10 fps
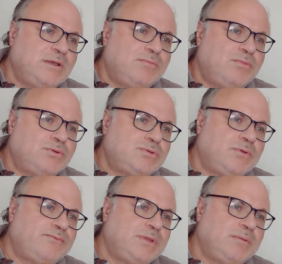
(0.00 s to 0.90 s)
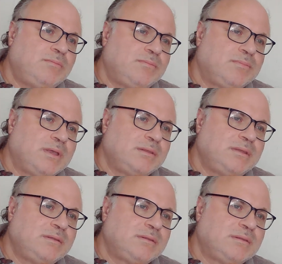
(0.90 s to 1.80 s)
most of them
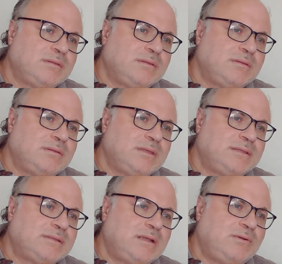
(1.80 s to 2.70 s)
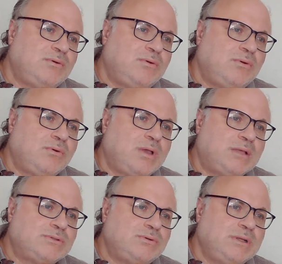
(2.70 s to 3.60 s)
burning diesel or
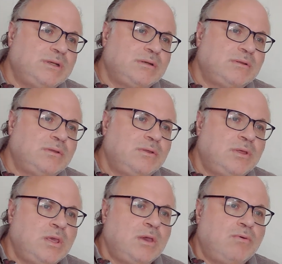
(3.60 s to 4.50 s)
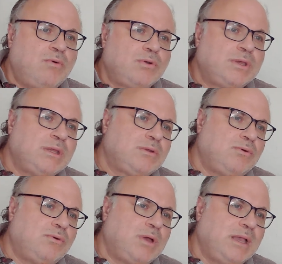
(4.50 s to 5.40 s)
gasoline. Walking
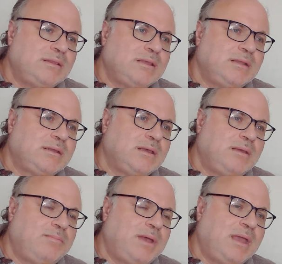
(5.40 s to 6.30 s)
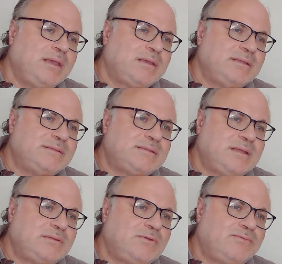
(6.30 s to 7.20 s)
or riding a bike
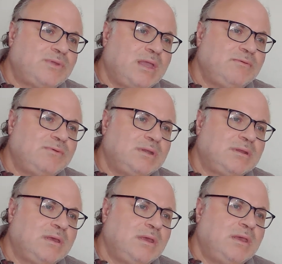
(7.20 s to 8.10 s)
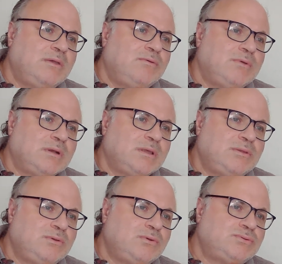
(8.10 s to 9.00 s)
instead of driving will
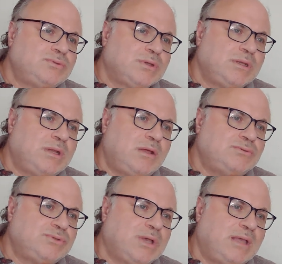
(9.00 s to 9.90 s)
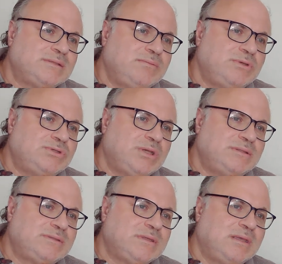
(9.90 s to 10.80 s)
reduce greenhouse gas
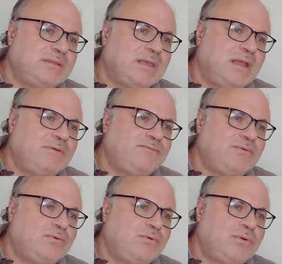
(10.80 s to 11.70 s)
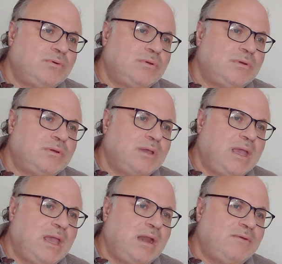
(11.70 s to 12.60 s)
emissions and help your
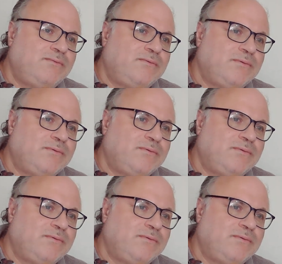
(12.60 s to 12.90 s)
health